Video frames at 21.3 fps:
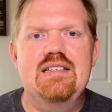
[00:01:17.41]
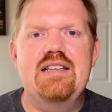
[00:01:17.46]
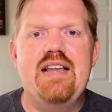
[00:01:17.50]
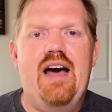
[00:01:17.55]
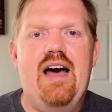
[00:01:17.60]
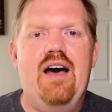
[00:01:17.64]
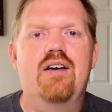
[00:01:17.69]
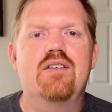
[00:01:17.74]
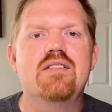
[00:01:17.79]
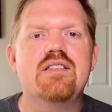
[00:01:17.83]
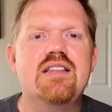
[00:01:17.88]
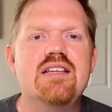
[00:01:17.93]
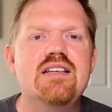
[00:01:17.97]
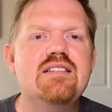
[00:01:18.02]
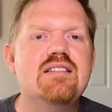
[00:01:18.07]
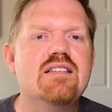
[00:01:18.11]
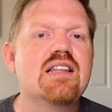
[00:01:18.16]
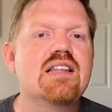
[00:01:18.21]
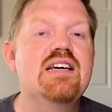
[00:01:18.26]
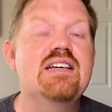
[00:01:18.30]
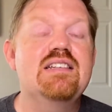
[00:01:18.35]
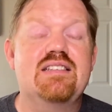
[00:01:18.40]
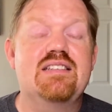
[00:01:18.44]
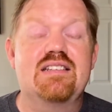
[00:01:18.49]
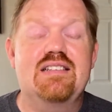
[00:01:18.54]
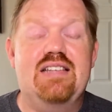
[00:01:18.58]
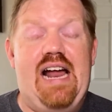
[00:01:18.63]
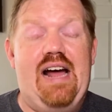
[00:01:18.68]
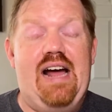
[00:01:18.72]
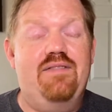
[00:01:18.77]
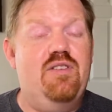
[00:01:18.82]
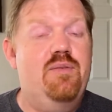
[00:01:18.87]
Now, this list
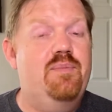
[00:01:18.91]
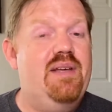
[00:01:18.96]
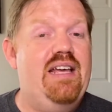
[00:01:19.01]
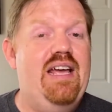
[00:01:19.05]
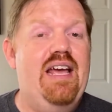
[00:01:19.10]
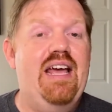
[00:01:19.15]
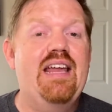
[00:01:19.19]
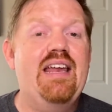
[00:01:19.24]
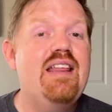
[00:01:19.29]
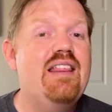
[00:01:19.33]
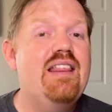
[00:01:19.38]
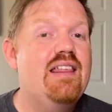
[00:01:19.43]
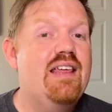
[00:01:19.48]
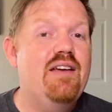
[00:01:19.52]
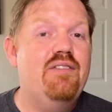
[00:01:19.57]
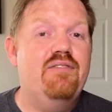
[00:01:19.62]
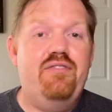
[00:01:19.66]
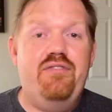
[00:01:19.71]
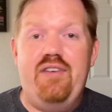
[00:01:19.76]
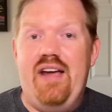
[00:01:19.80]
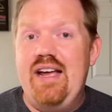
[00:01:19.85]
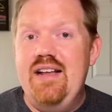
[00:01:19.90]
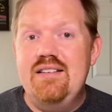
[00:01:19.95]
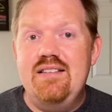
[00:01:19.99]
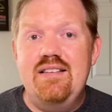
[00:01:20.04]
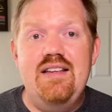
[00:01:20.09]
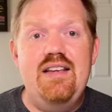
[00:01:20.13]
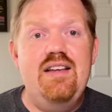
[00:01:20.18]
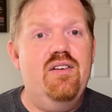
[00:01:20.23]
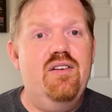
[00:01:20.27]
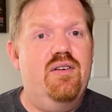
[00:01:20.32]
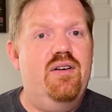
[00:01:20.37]
doesn't have to be anything
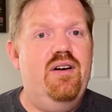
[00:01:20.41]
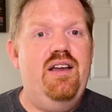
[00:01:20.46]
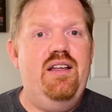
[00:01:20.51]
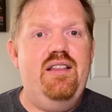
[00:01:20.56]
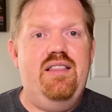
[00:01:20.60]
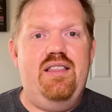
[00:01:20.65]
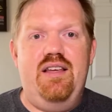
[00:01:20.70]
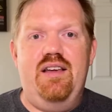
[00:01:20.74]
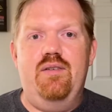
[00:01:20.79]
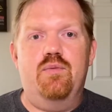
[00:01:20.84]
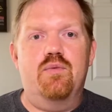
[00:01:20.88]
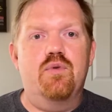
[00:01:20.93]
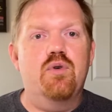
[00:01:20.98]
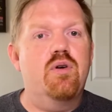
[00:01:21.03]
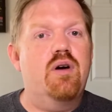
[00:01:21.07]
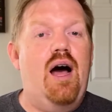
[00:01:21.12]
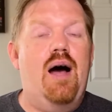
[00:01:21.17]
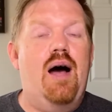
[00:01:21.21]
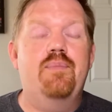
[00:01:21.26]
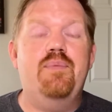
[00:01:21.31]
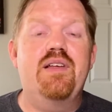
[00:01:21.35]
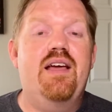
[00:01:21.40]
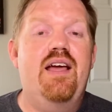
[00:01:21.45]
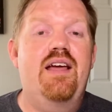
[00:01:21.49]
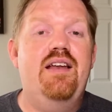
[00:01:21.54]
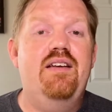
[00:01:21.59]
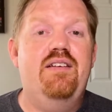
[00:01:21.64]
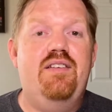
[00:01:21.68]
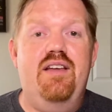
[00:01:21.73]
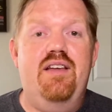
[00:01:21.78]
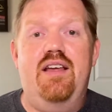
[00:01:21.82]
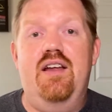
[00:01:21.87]
fancy or anything real
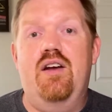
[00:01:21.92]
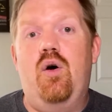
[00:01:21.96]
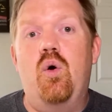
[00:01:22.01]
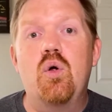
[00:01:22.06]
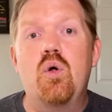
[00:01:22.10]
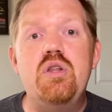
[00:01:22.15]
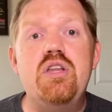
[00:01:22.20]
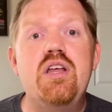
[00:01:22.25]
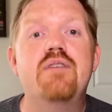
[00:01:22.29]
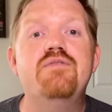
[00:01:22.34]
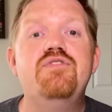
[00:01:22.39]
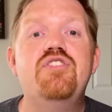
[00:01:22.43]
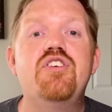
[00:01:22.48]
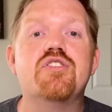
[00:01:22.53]
complicated to get a hold of.